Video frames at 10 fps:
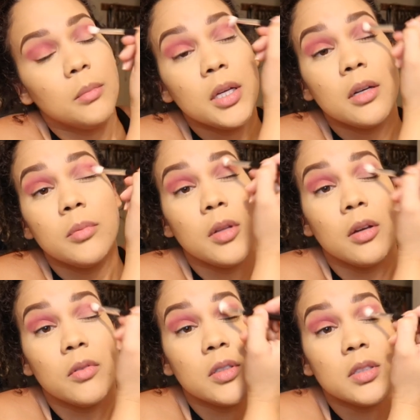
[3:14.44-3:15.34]
makeup
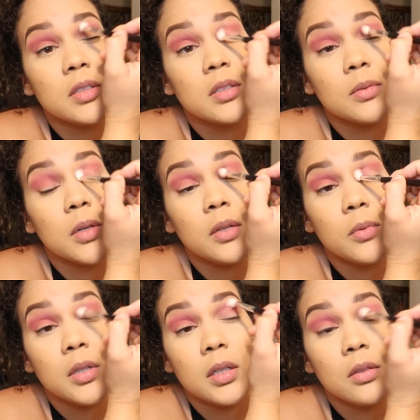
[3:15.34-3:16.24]
lovers, what
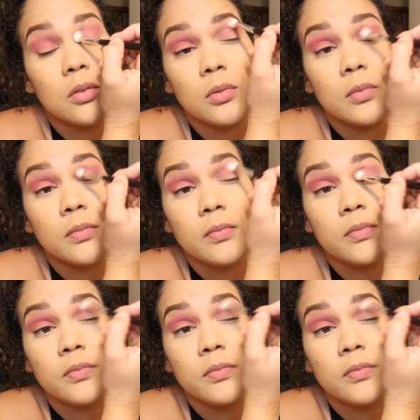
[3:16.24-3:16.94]
we can do.